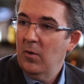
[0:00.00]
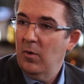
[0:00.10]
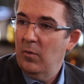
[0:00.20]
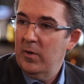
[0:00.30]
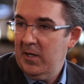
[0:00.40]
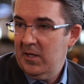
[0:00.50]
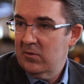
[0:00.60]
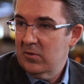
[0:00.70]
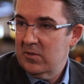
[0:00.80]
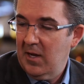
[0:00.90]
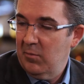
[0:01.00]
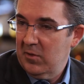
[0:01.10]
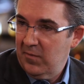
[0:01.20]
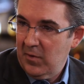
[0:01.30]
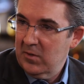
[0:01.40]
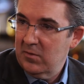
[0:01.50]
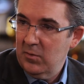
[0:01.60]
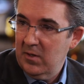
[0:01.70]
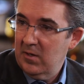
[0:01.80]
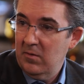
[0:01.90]
What we need to establish first
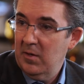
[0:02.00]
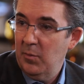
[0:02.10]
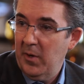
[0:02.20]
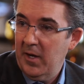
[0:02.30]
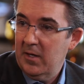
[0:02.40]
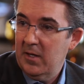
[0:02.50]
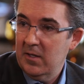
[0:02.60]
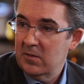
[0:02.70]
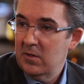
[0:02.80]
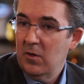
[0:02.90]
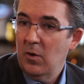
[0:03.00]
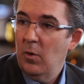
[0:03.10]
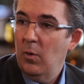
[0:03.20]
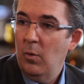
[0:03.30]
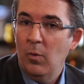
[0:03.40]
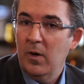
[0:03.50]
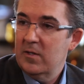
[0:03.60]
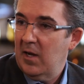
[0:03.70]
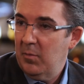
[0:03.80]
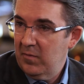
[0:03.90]
with a dental implant is what
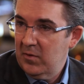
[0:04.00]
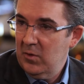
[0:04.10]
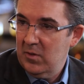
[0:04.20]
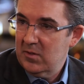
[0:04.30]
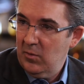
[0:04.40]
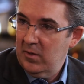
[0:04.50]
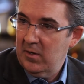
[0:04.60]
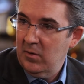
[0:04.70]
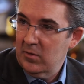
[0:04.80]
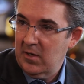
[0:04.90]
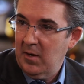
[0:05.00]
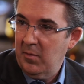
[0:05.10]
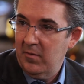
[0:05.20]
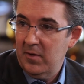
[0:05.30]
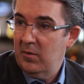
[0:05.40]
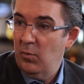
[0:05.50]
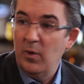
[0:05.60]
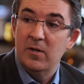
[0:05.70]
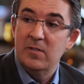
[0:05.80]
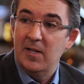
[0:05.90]
type of tooth is going to go on top of it and
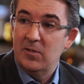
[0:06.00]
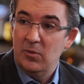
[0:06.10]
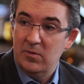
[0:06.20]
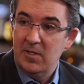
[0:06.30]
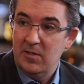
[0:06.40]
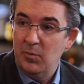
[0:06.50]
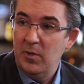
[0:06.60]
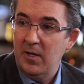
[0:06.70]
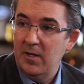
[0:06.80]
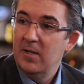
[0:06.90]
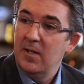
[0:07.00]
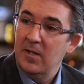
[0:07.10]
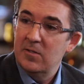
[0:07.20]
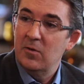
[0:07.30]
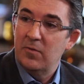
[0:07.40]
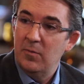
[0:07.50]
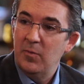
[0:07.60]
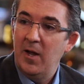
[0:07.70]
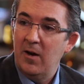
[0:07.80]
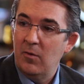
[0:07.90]
where does that tooth need to be. And so from
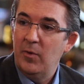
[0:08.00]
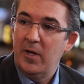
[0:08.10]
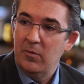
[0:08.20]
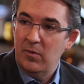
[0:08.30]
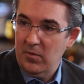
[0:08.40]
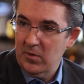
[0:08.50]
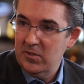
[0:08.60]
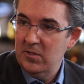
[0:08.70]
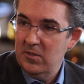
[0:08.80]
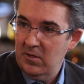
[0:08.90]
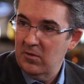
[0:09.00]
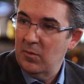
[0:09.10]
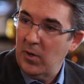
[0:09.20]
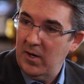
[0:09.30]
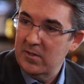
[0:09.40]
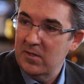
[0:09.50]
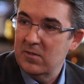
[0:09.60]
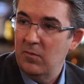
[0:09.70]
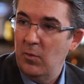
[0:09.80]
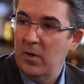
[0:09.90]
there we can reverse engineer the process
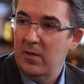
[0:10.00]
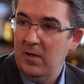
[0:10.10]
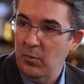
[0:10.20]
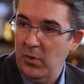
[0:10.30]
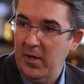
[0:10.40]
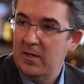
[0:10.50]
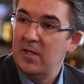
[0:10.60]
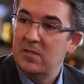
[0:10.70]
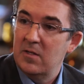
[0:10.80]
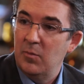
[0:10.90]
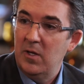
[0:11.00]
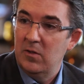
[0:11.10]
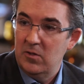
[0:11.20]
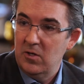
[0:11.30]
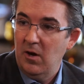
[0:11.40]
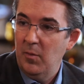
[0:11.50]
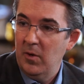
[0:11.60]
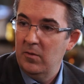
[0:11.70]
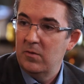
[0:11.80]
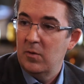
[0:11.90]
of where the implant needs to be in the
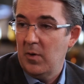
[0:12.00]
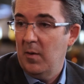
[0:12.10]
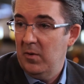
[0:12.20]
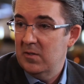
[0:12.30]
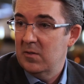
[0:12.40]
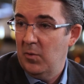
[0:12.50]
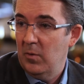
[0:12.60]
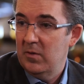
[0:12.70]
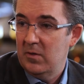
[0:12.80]
jawbone to properly support the